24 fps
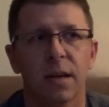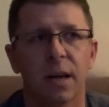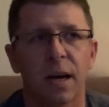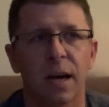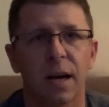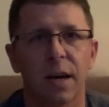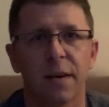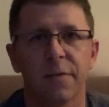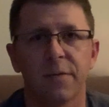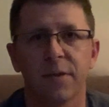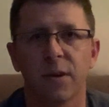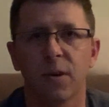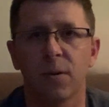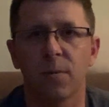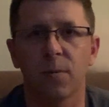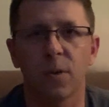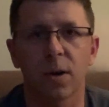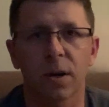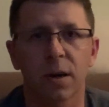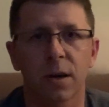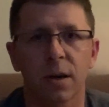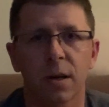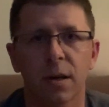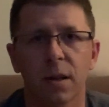I've known
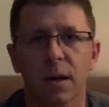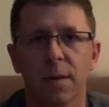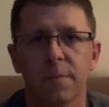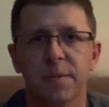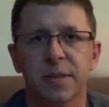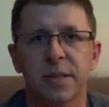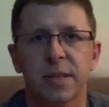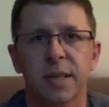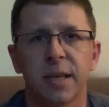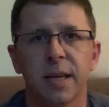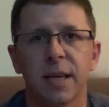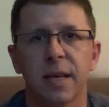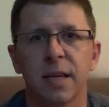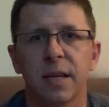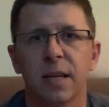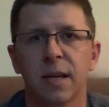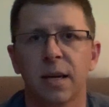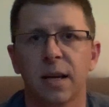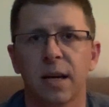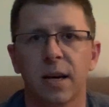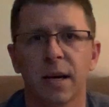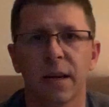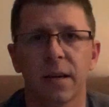what clubs to hit.